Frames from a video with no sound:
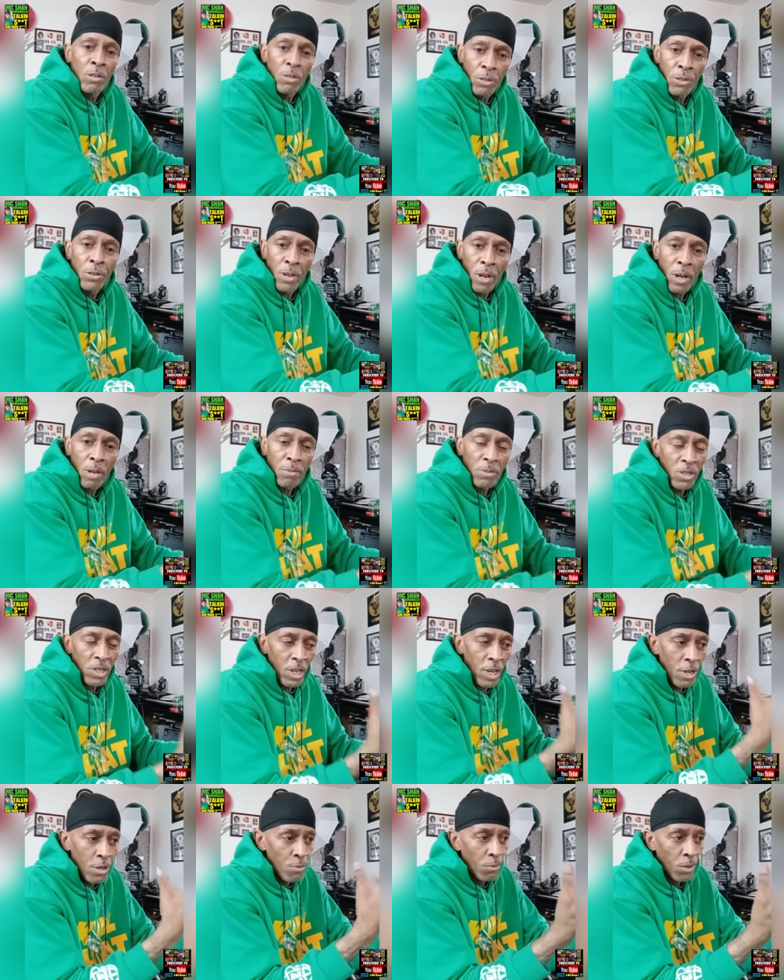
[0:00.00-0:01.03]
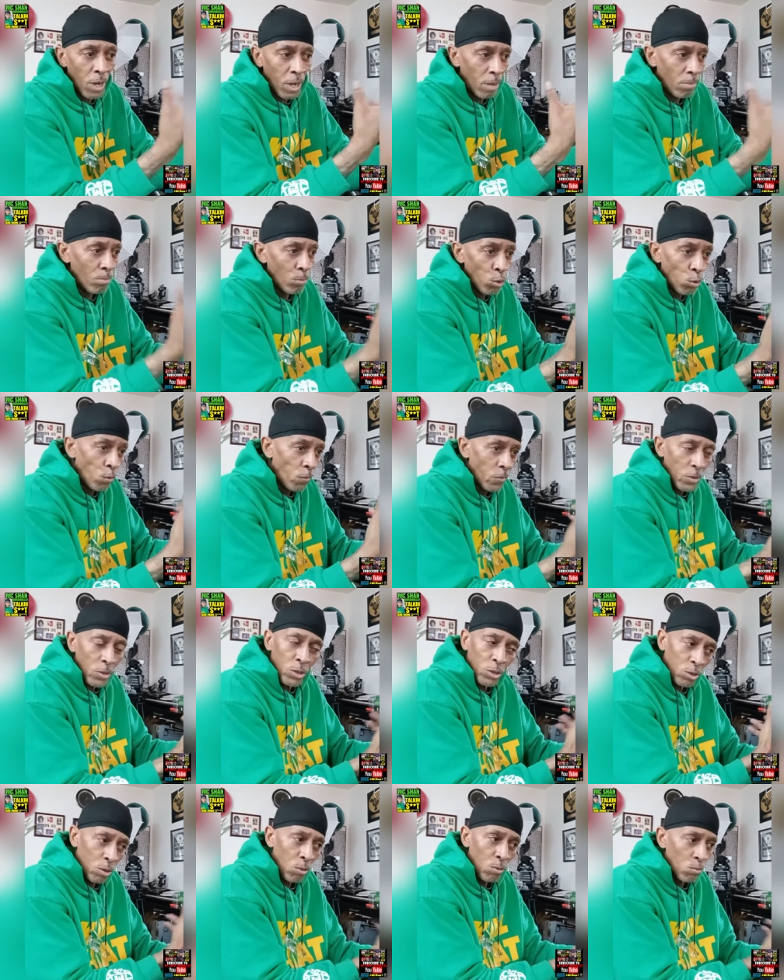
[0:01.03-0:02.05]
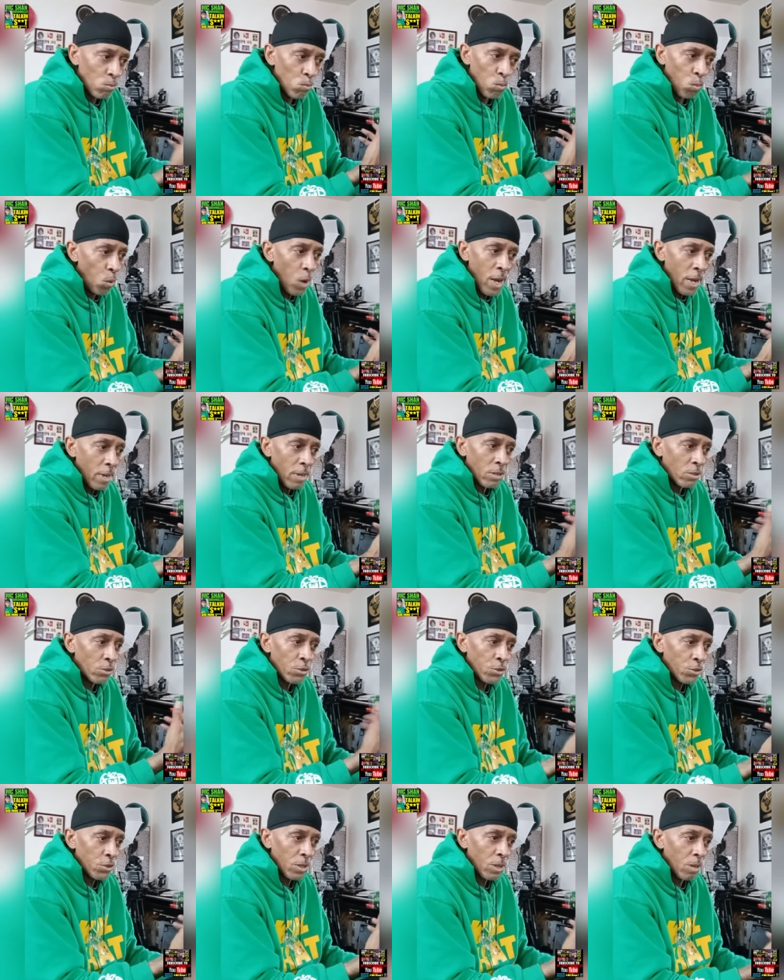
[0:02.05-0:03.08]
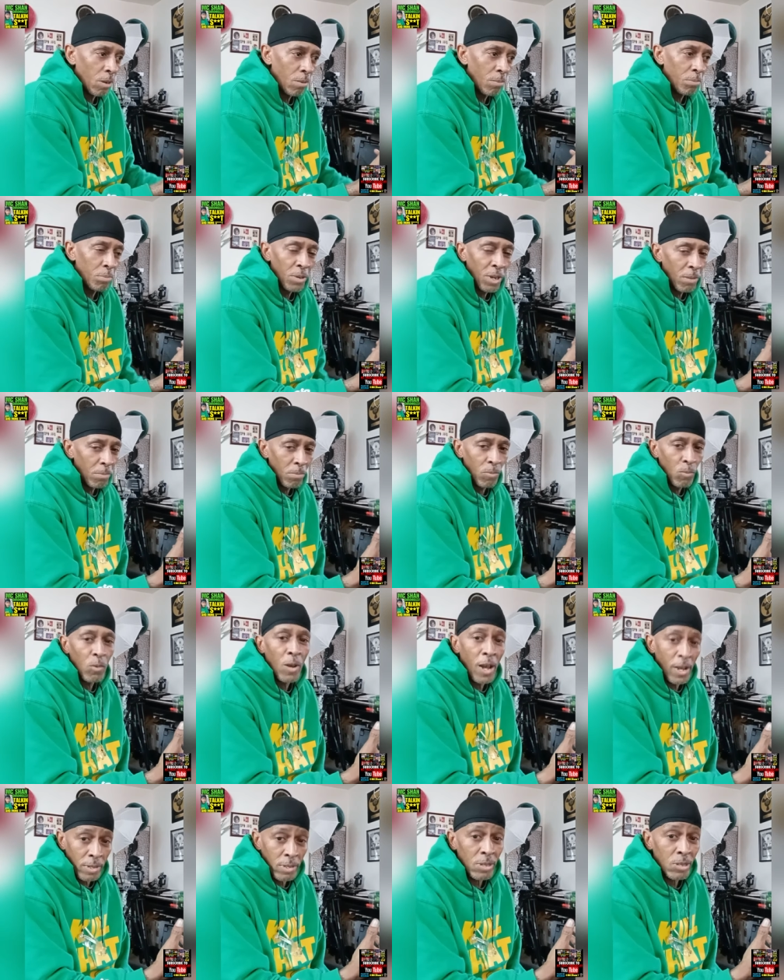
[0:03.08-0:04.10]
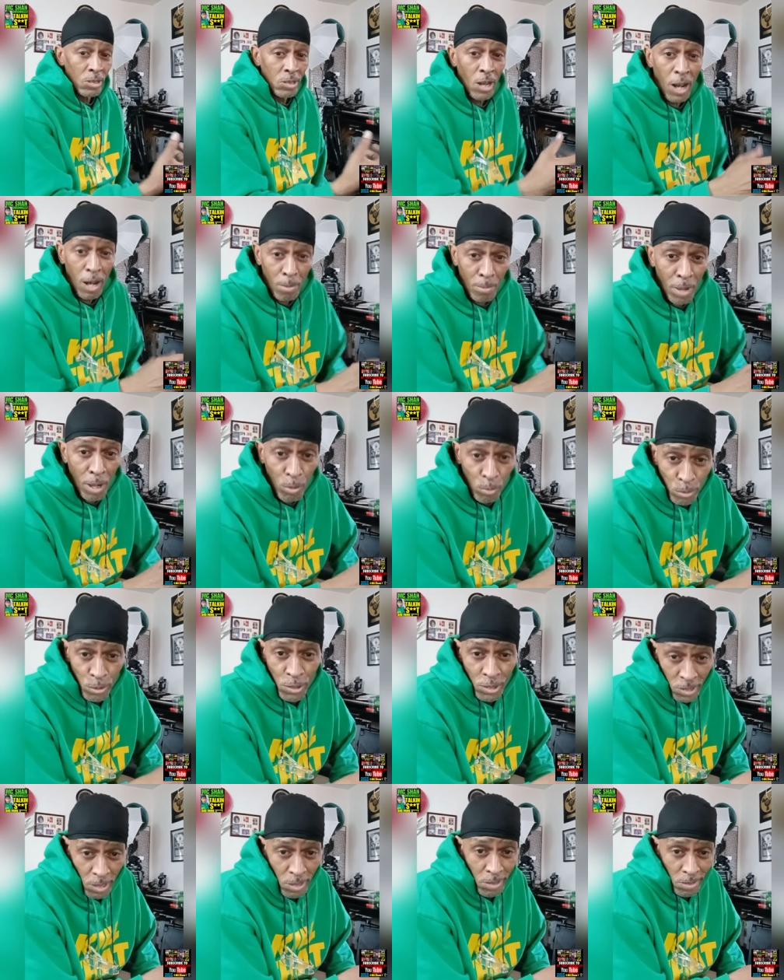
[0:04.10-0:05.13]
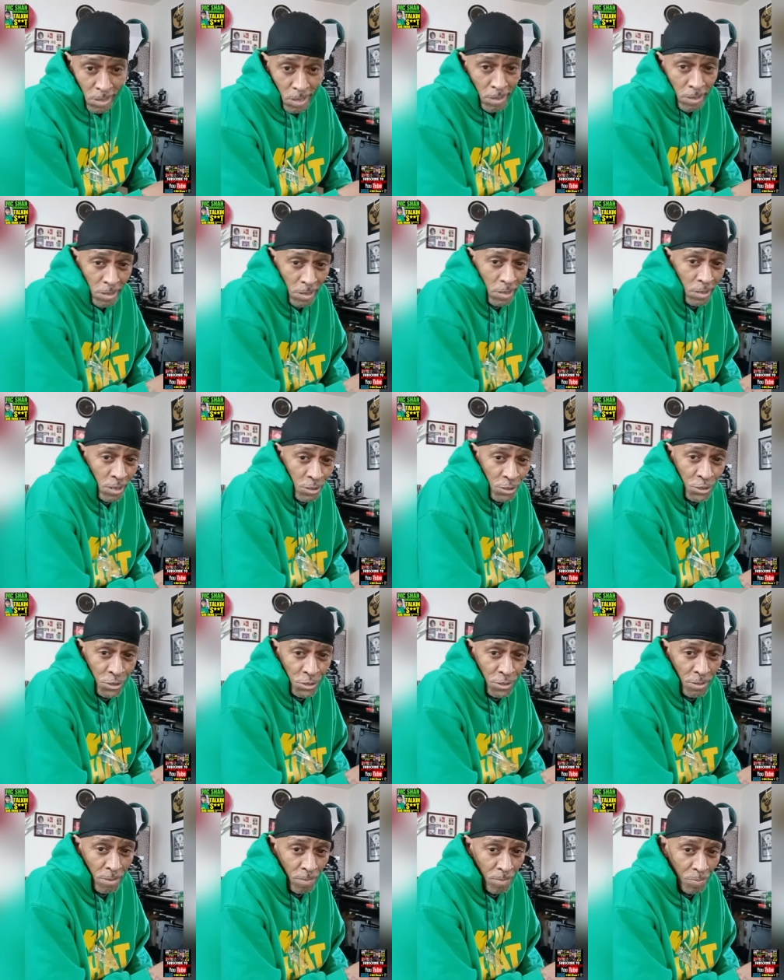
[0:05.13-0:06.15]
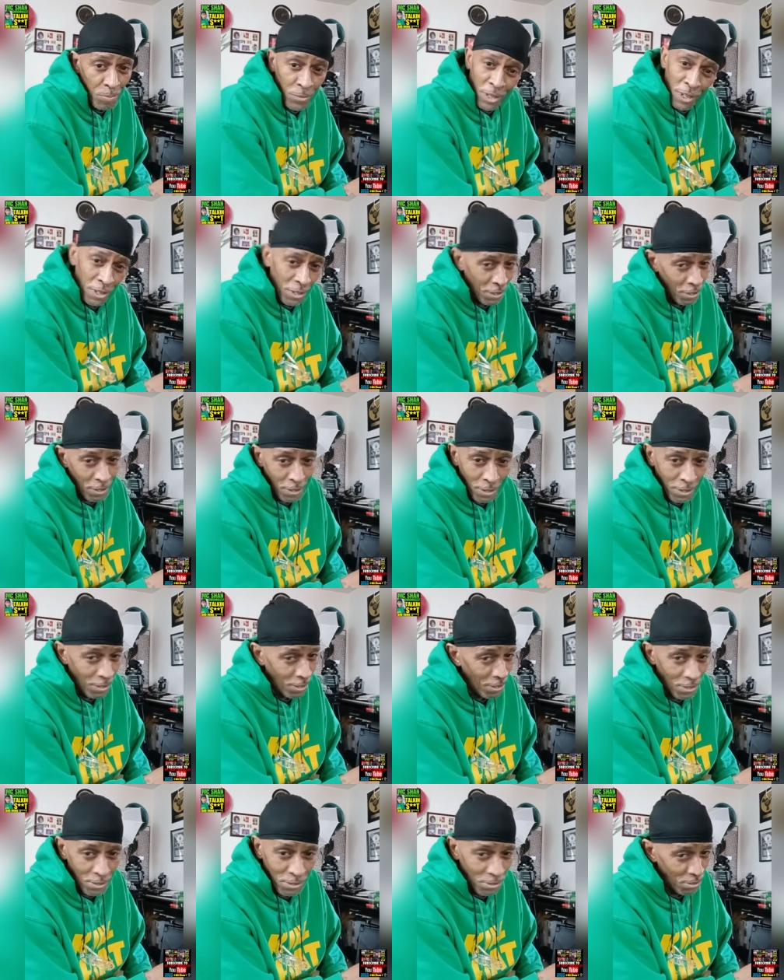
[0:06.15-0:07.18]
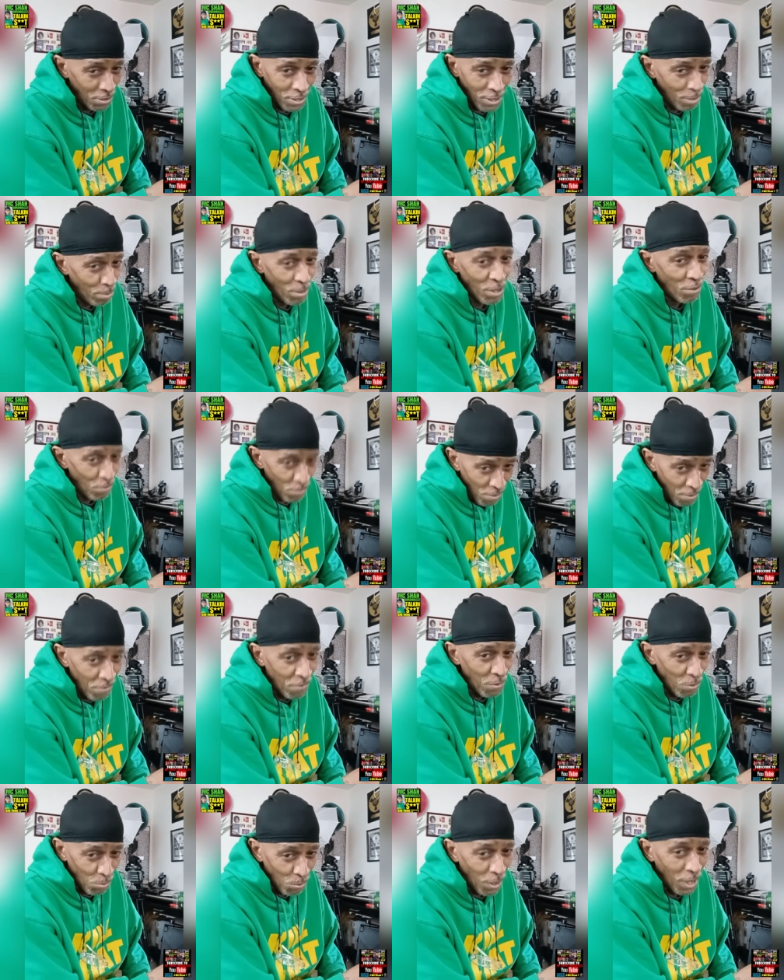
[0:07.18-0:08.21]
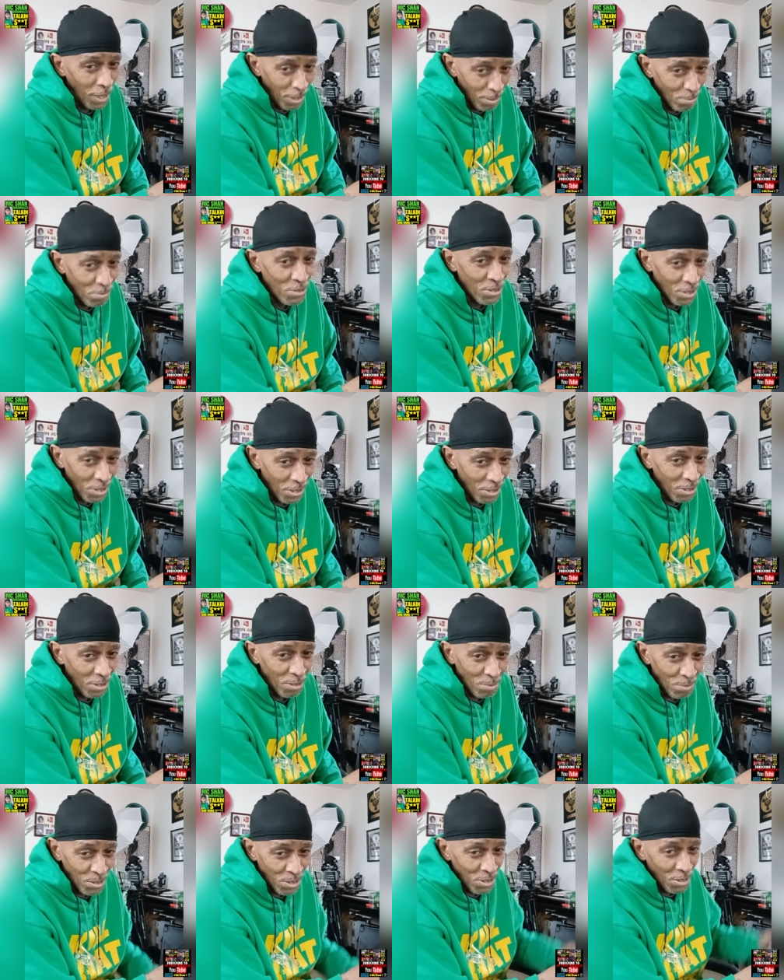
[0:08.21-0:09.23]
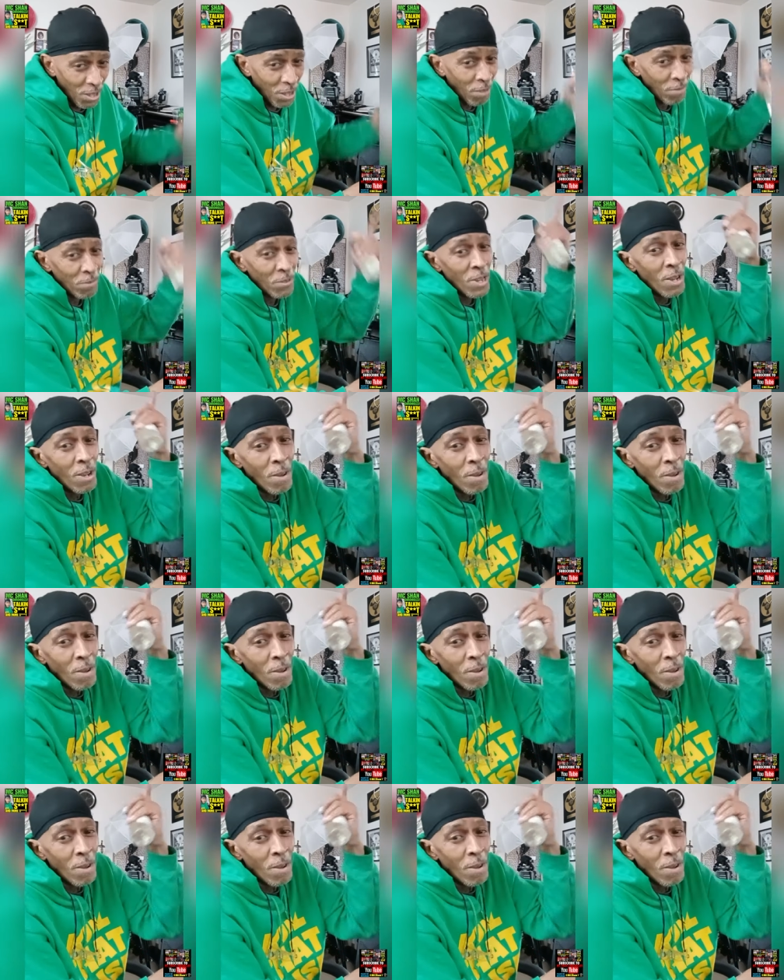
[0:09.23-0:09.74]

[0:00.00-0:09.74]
You know what I'm saying? You gotta move a certain way and shit. But at the time I was telling that nigga that shit, he didn't listen. He be riffing while I'm telling him stuff.